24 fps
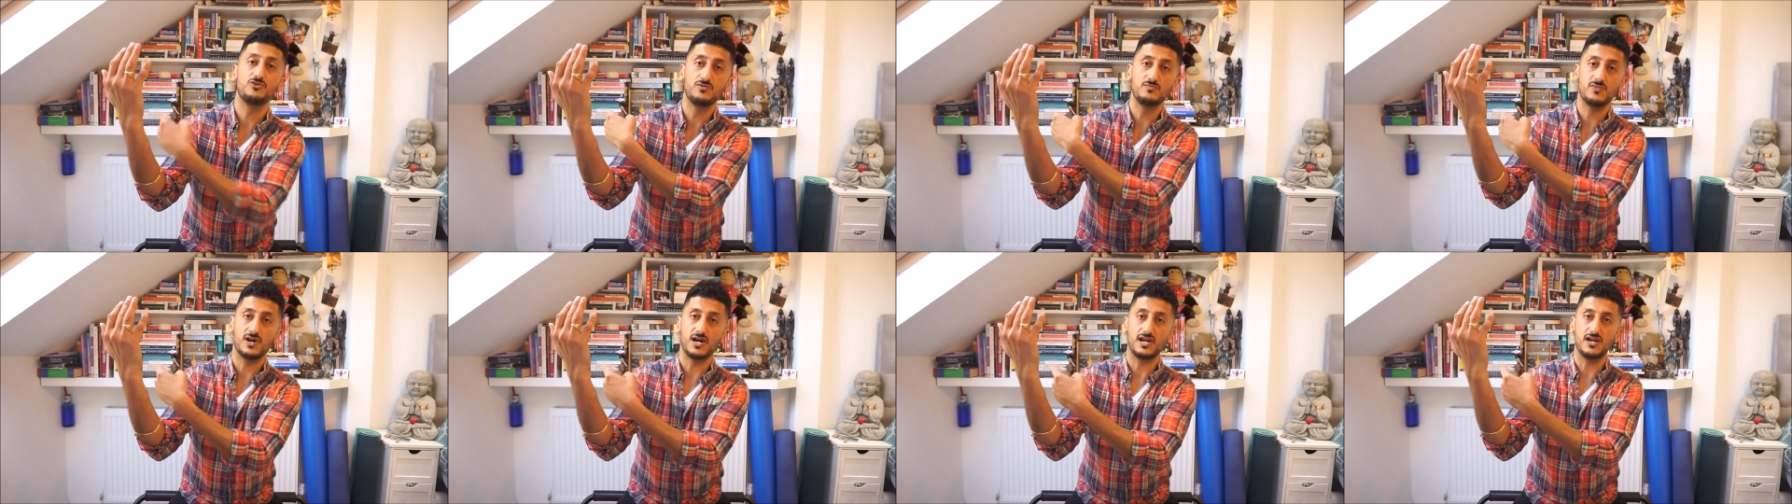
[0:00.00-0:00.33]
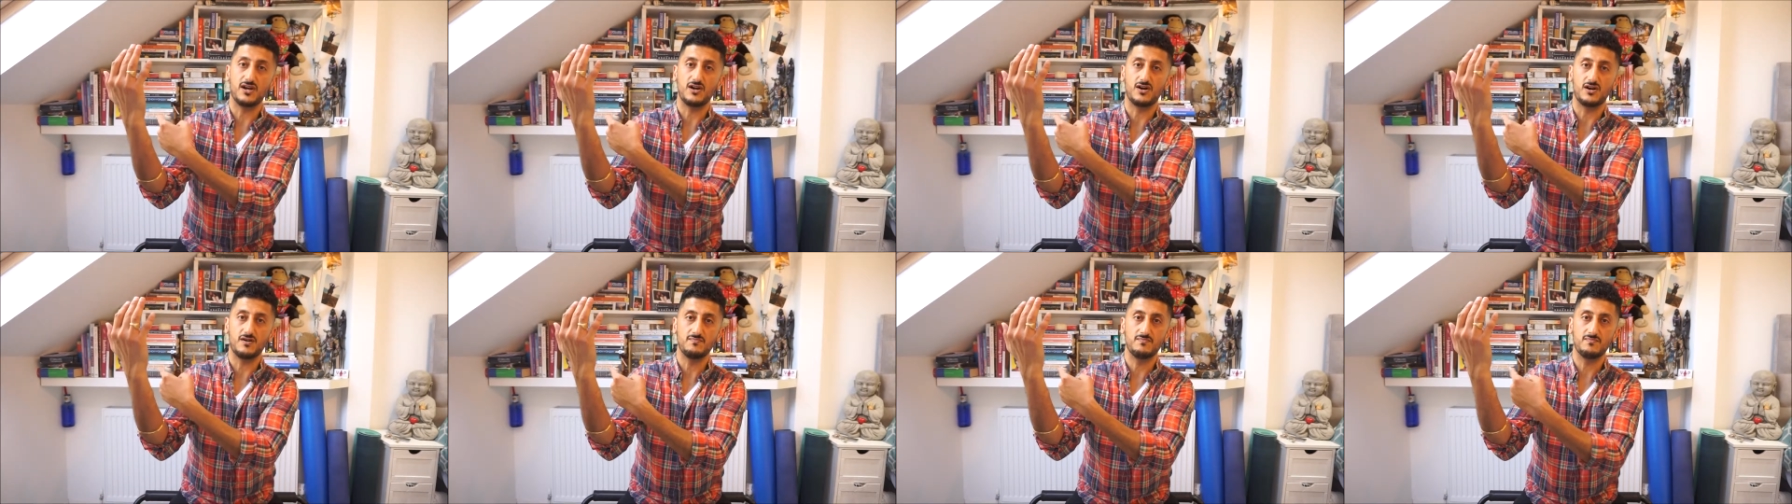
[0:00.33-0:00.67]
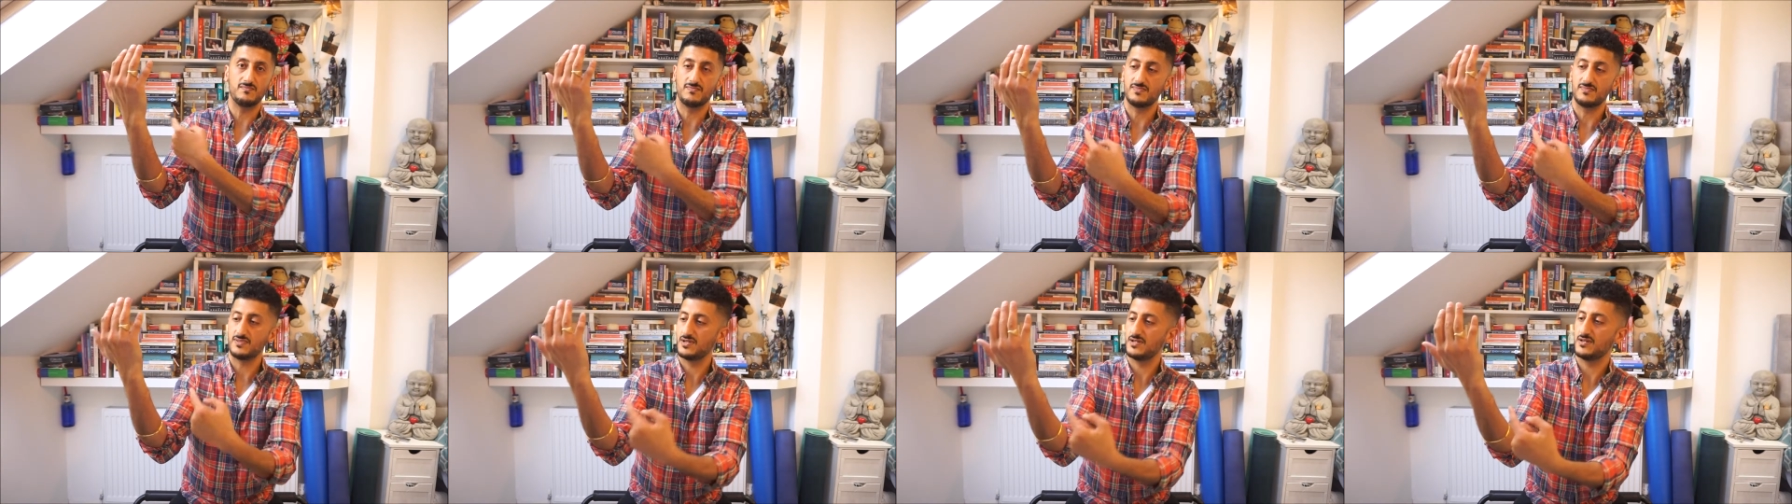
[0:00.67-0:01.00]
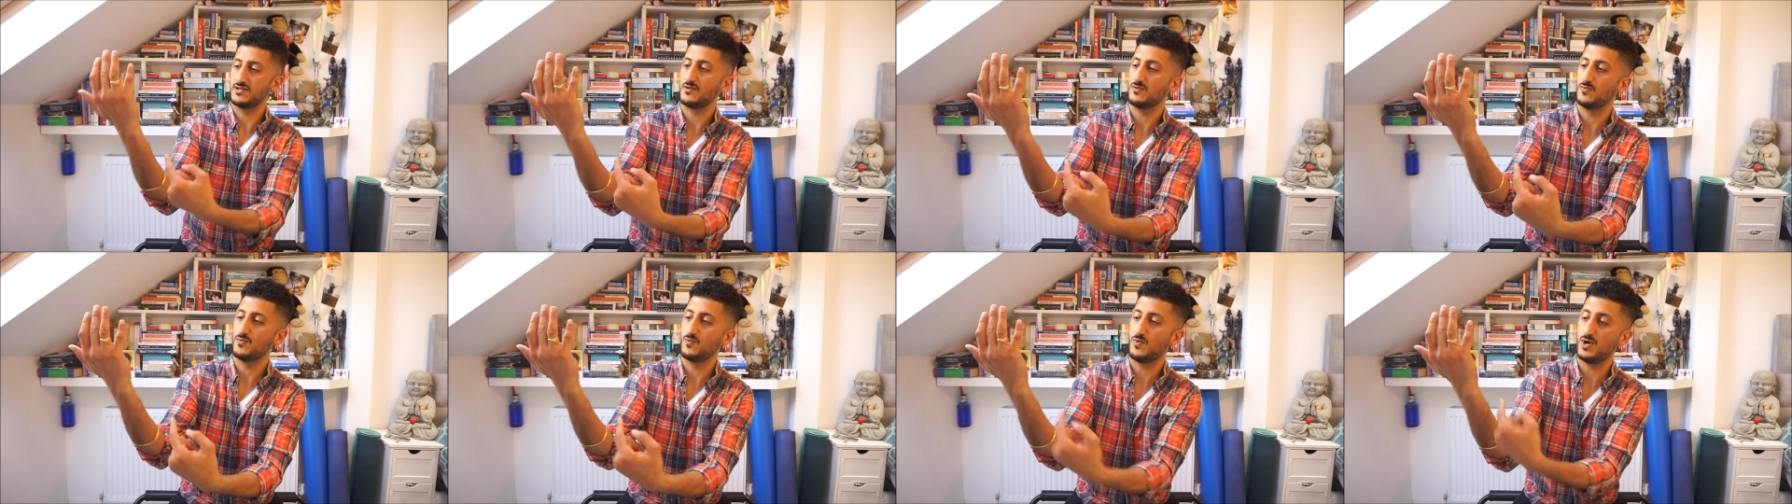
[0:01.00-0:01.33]
my arm,
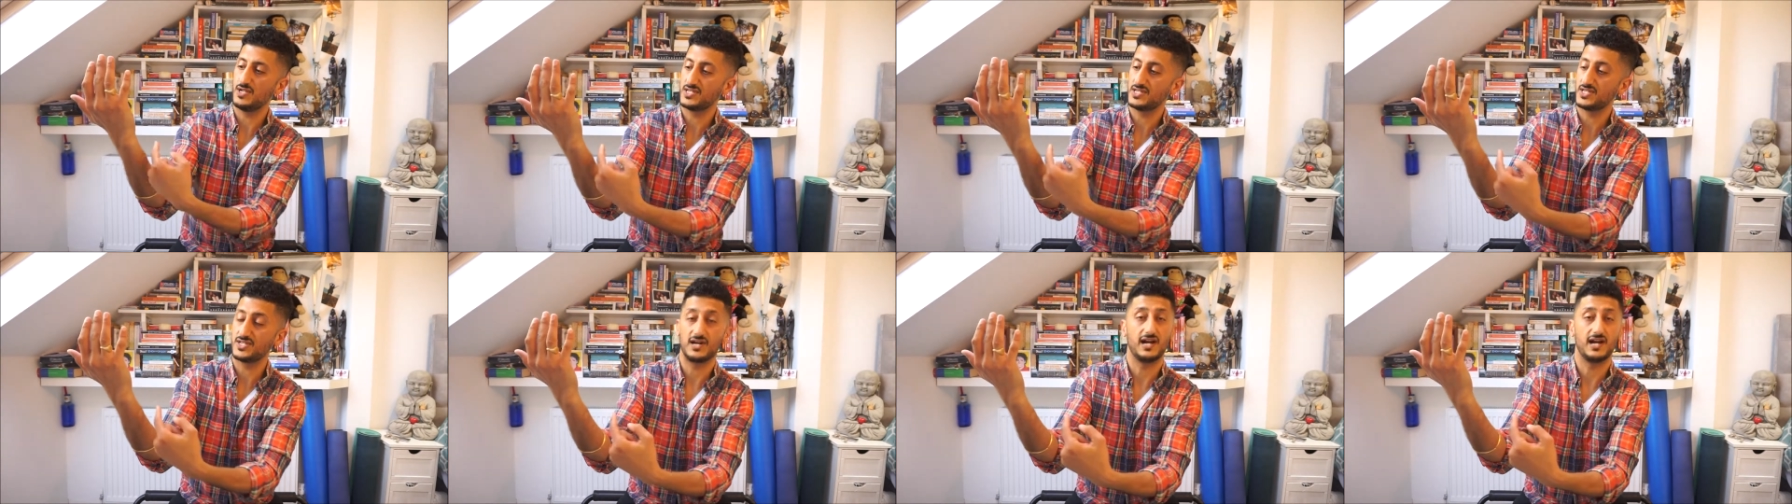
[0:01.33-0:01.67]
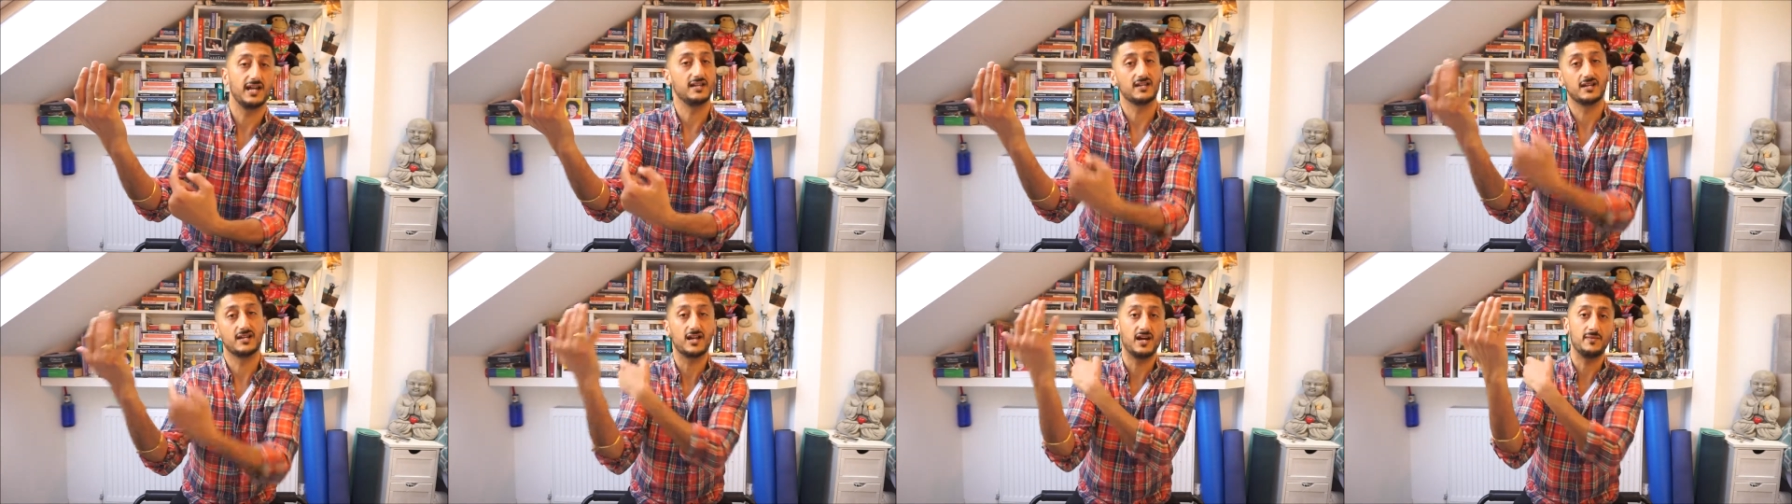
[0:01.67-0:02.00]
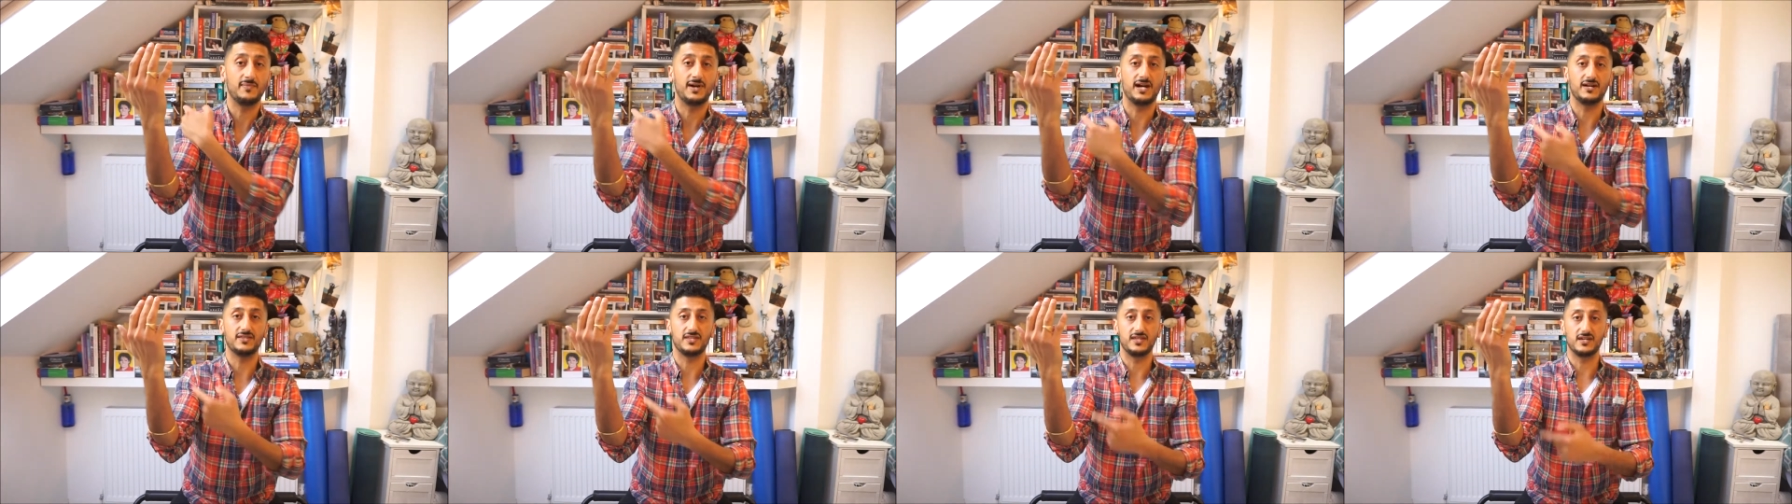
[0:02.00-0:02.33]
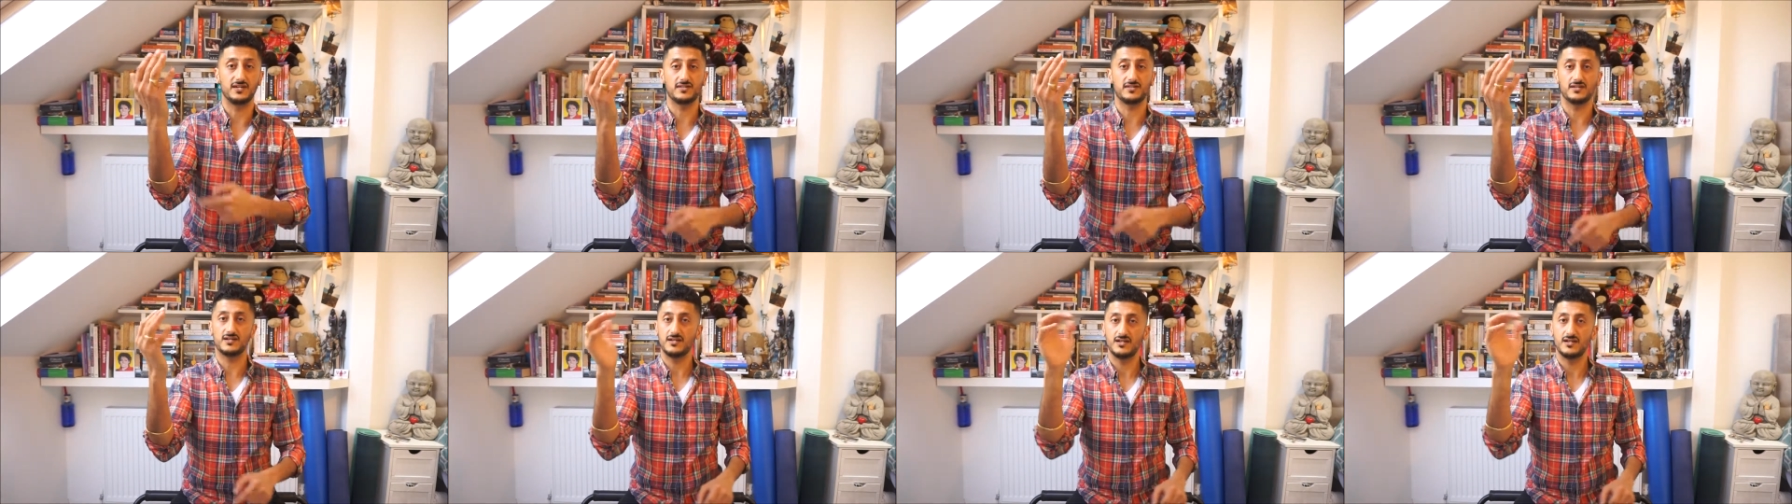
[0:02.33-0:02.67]
one side, and come out the
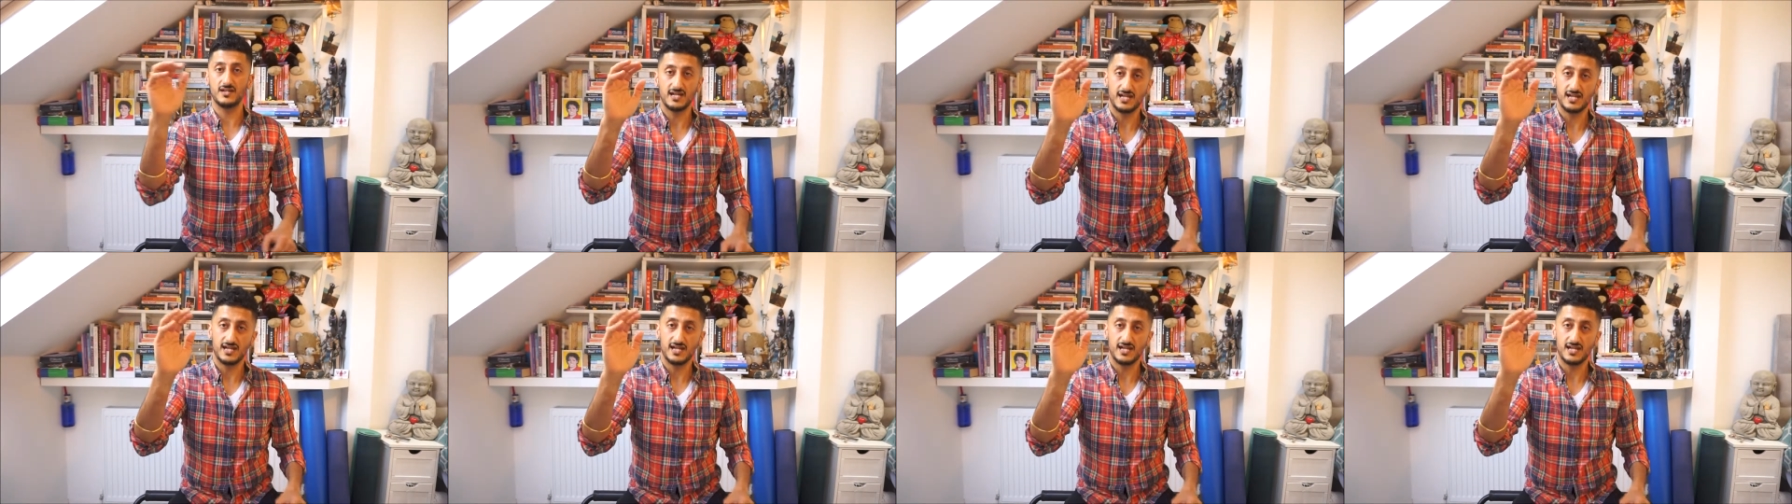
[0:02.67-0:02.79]
other.